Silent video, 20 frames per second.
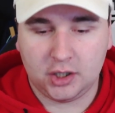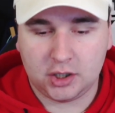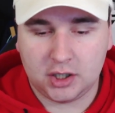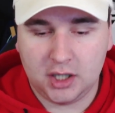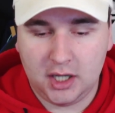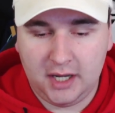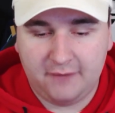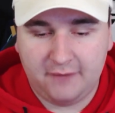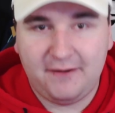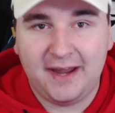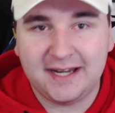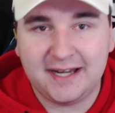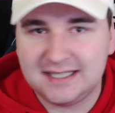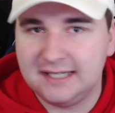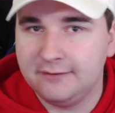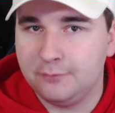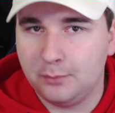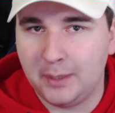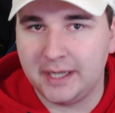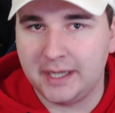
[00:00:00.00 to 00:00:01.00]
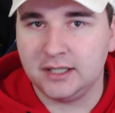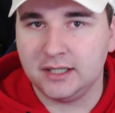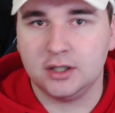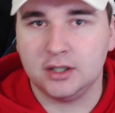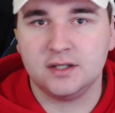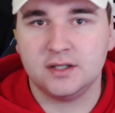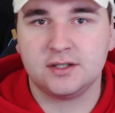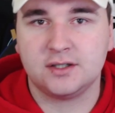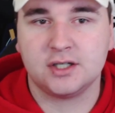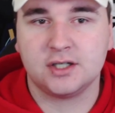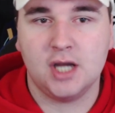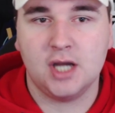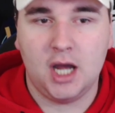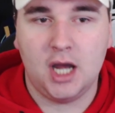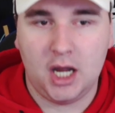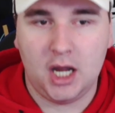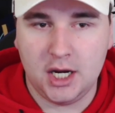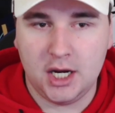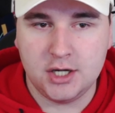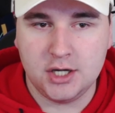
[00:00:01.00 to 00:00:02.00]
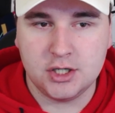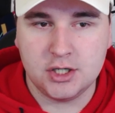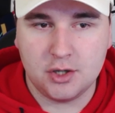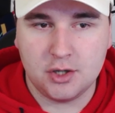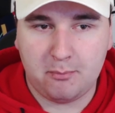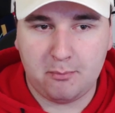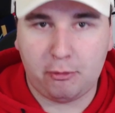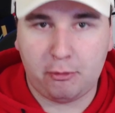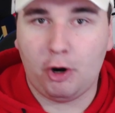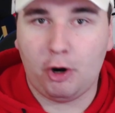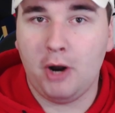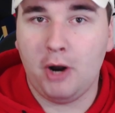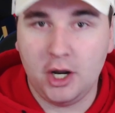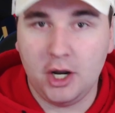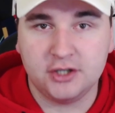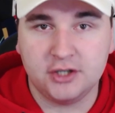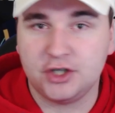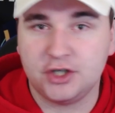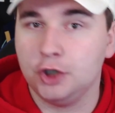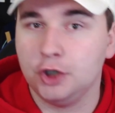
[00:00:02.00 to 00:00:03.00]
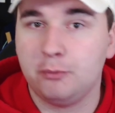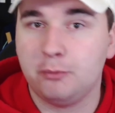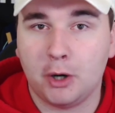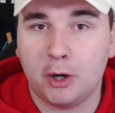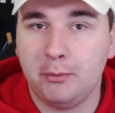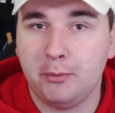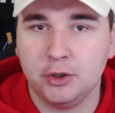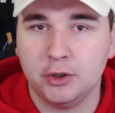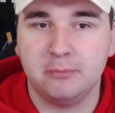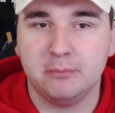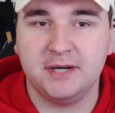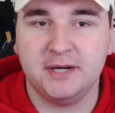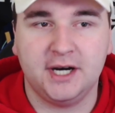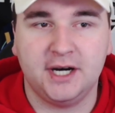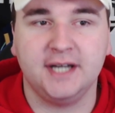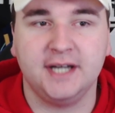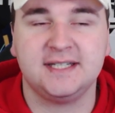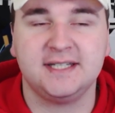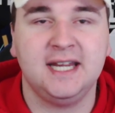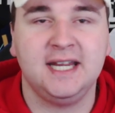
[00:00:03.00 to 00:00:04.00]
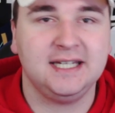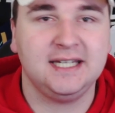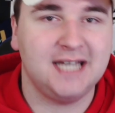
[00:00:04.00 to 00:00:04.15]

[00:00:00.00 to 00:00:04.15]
effective wingers and two proper number 9s.